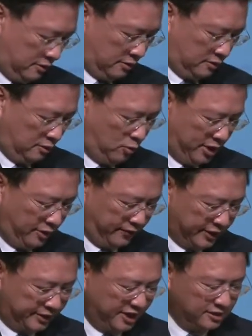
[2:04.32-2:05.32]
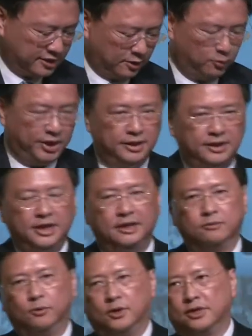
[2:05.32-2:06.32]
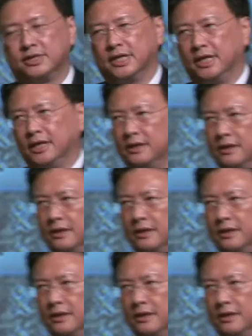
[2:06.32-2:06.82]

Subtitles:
So one of the things that we did was, I